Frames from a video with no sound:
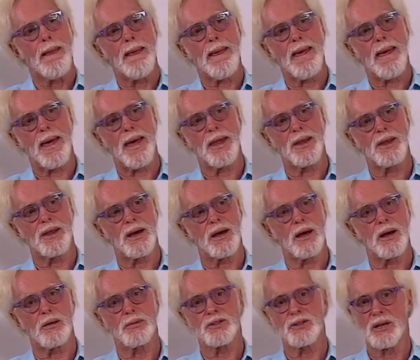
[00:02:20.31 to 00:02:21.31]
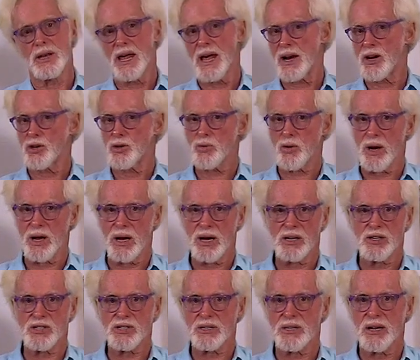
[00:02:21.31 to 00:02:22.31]
And uh, a lot of
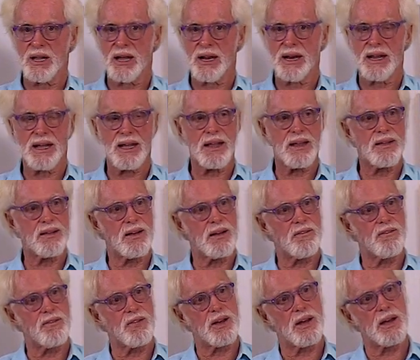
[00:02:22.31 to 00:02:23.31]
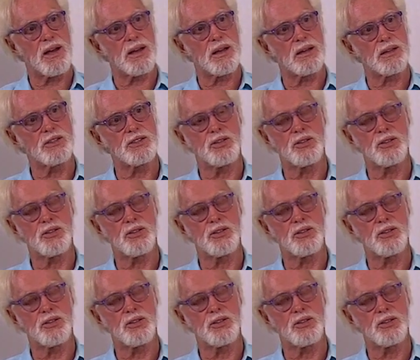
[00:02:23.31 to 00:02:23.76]
drugs, a lot of, of uh,